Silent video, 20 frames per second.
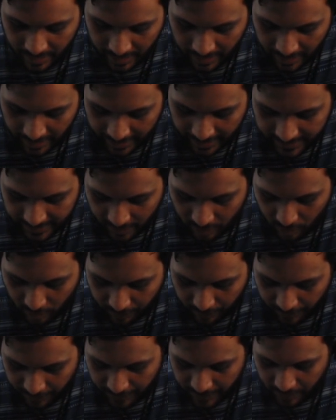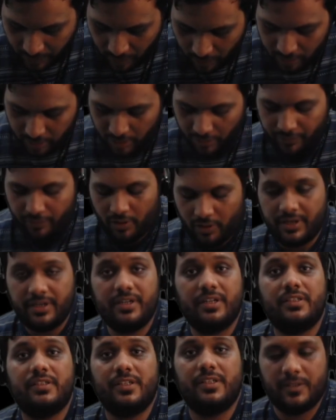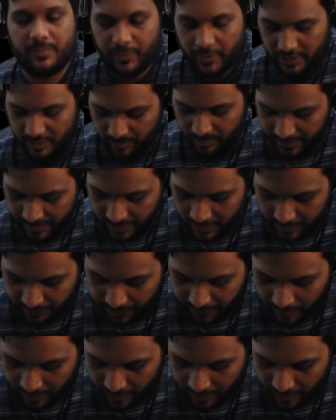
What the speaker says: SA 250 talks of auditors' responsibilities for